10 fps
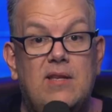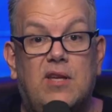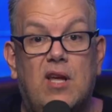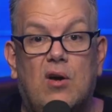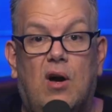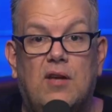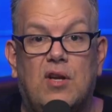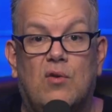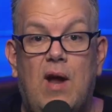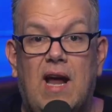can cause
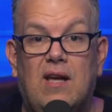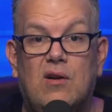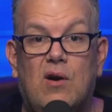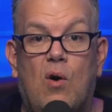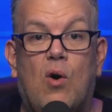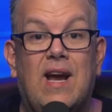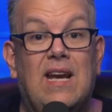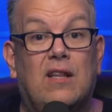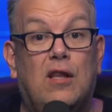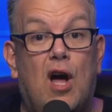irregular or
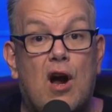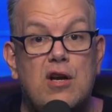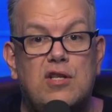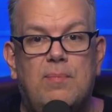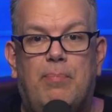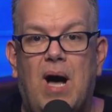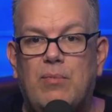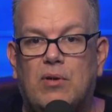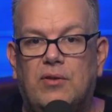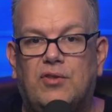enlarged
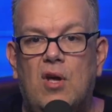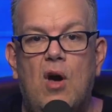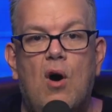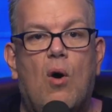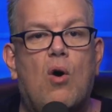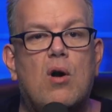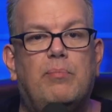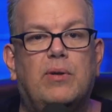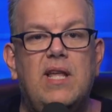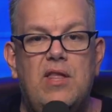bubbles or
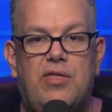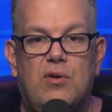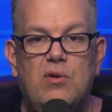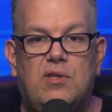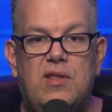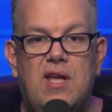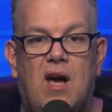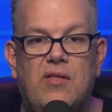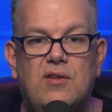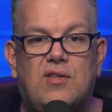bleed through to the
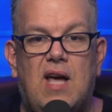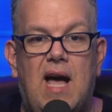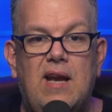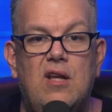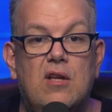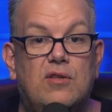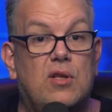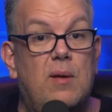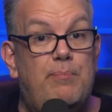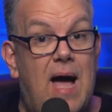other side, so
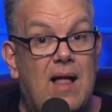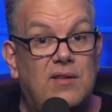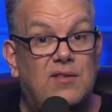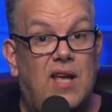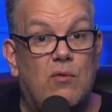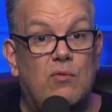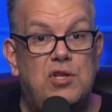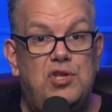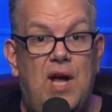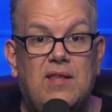the ballots get
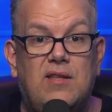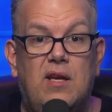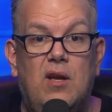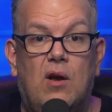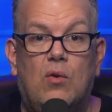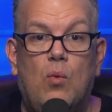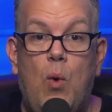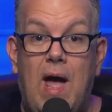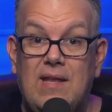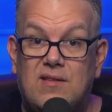rejected
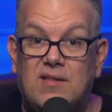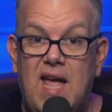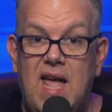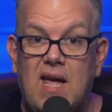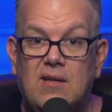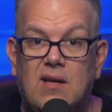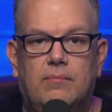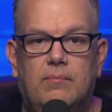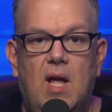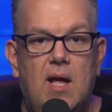when scanned.
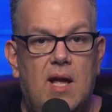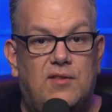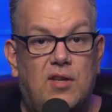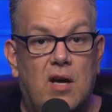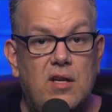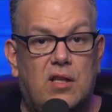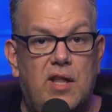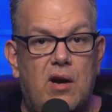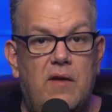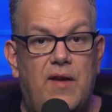It's unclear if